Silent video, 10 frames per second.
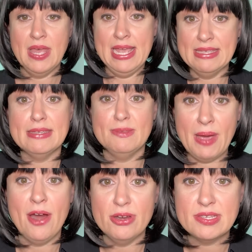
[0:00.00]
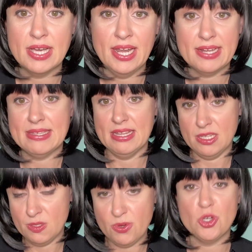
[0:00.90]
is a parasite. Like I said, it's a
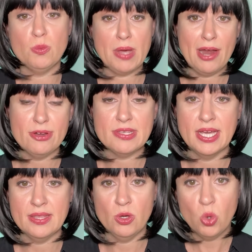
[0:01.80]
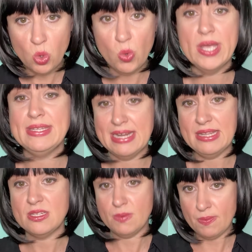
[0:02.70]
spiritual parasite that always needs
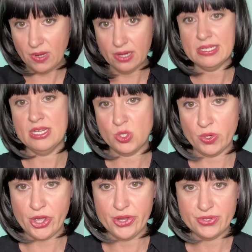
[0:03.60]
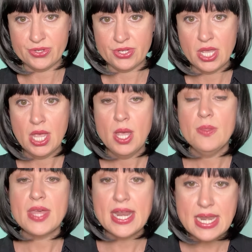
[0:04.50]
to be plugged into a host.
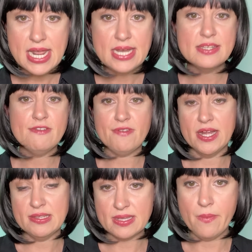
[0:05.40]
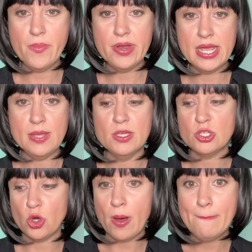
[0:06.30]
They need to find somebody that's
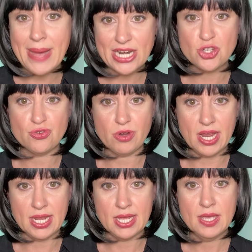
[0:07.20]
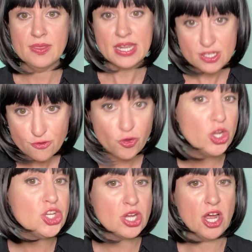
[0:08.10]
got a battery that is fully
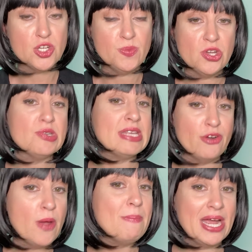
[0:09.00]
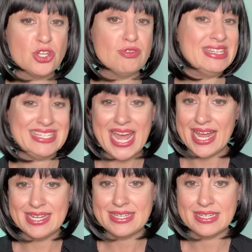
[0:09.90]
charged, because their own battery is
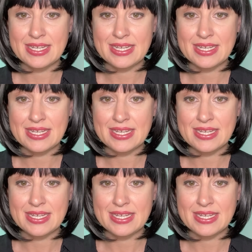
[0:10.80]
dead.